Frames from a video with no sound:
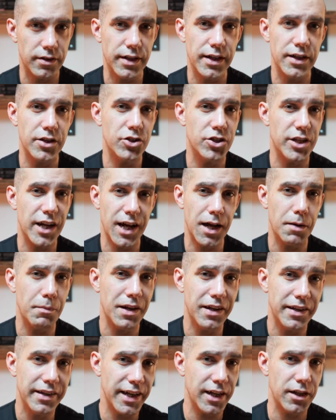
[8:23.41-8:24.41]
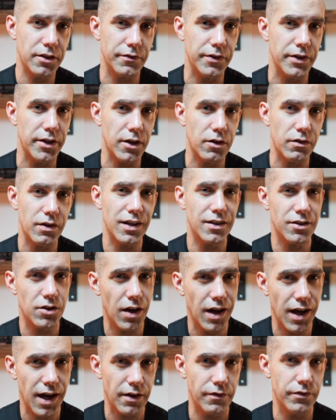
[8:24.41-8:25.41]
Then check out my next video, as
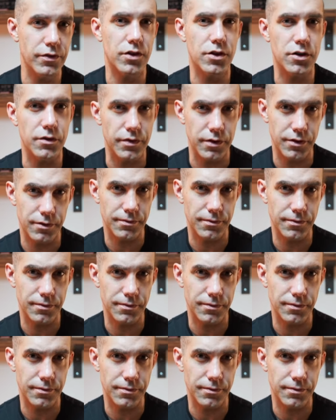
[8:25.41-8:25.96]
I'll have you covered.